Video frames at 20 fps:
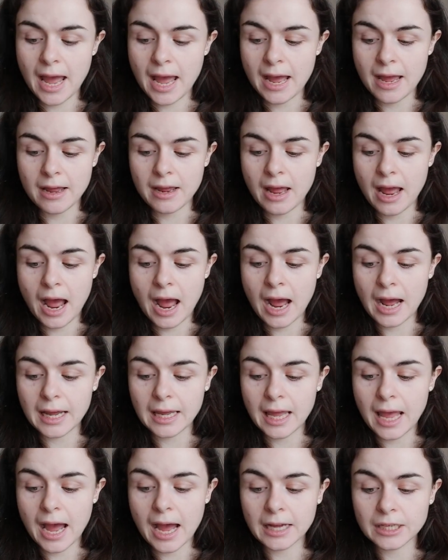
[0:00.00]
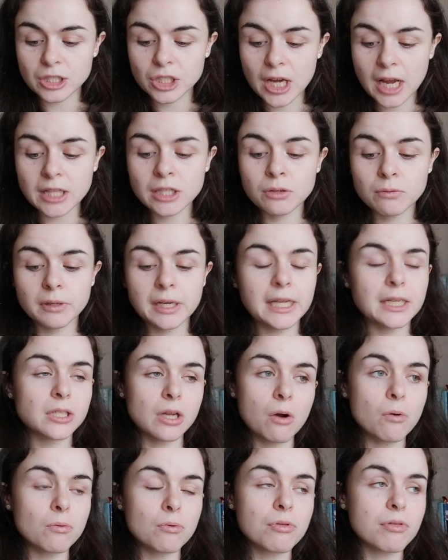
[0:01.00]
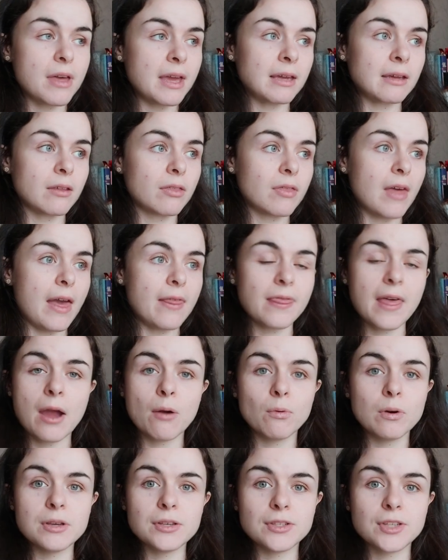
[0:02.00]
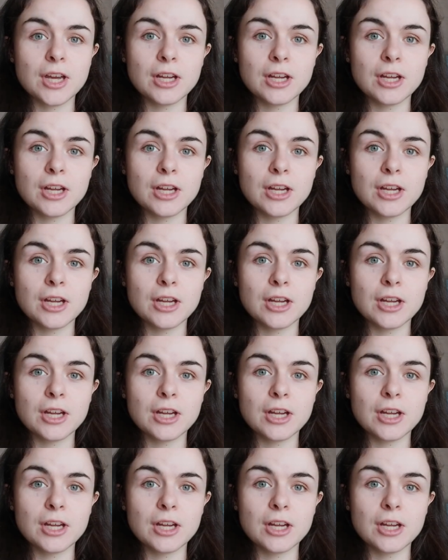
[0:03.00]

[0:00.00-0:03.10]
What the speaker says: I genuinely don't think that there was